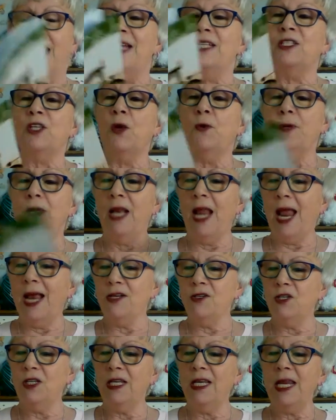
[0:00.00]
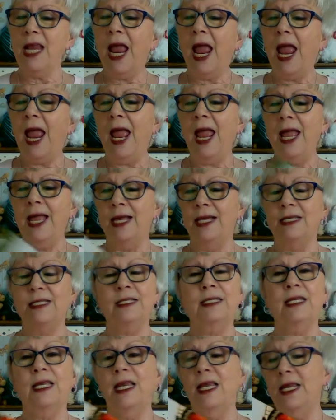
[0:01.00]
So it actually
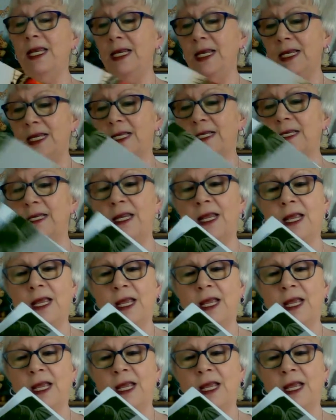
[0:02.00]
has in it